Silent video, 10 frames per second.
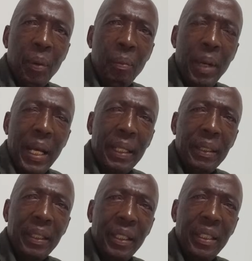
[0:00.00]

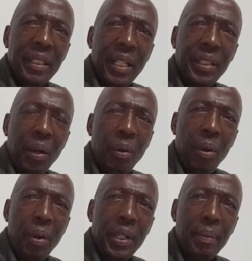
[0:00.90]
But it says a
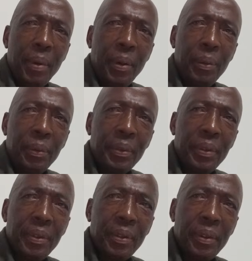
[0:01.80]
lot about,
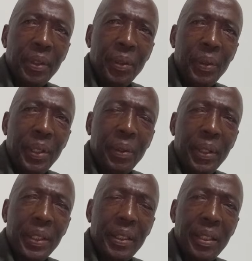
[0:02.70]
the
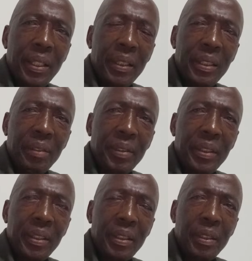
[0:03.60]
correctional service
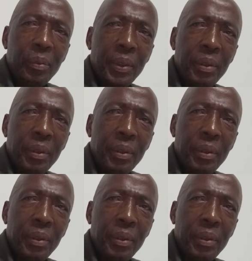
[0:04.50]
system.